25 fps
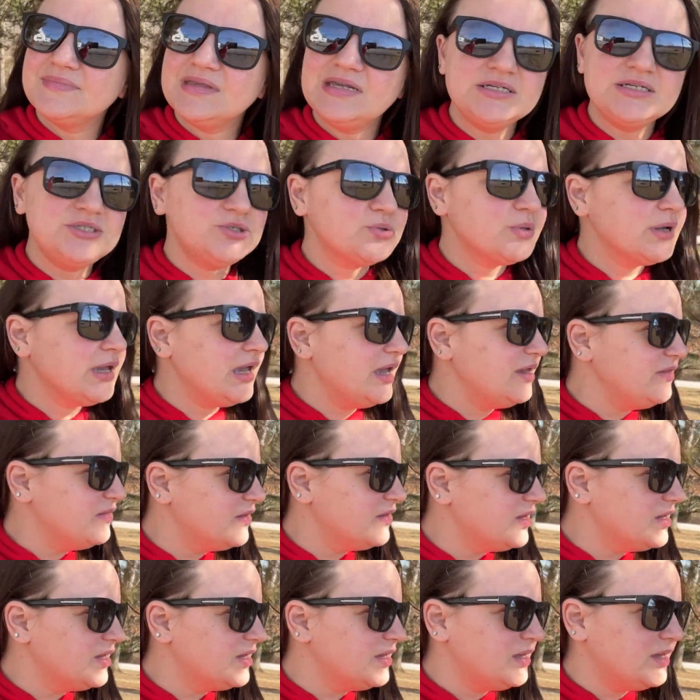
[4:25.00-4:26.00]
enjoying
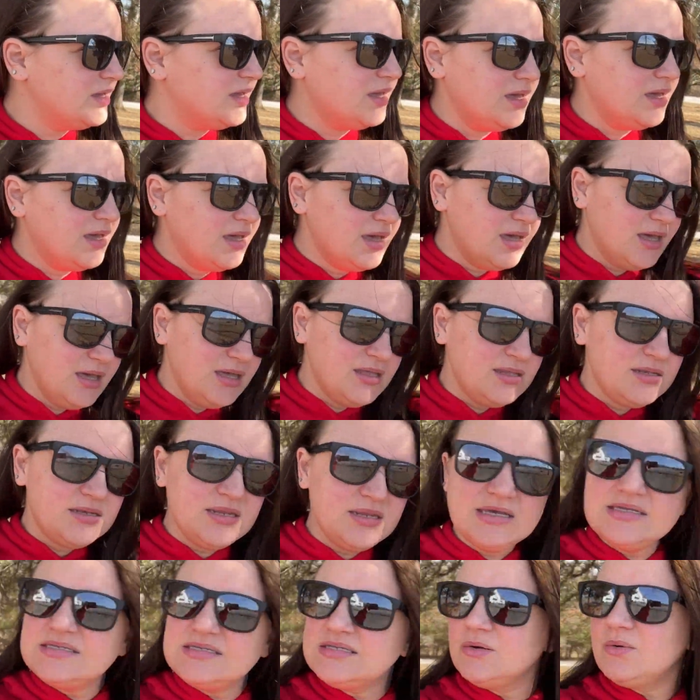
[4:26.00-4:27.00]
the
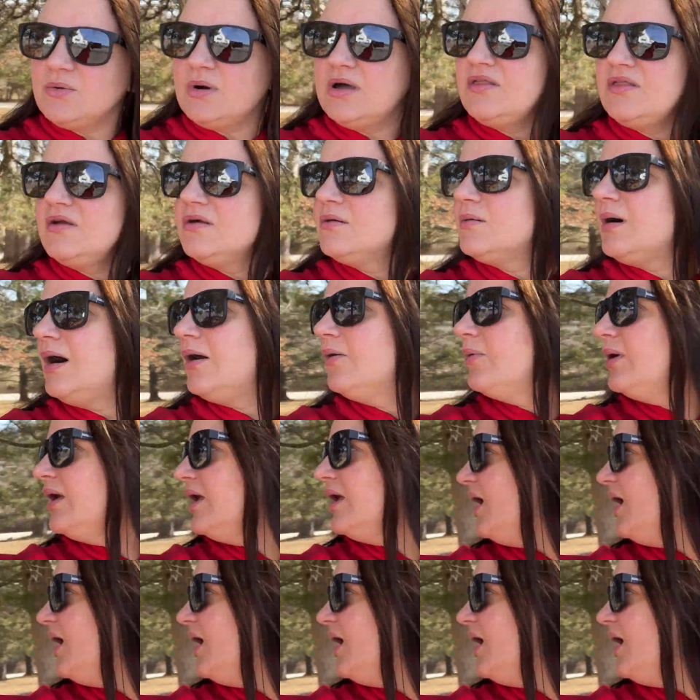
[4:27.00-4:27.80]
decent weather while we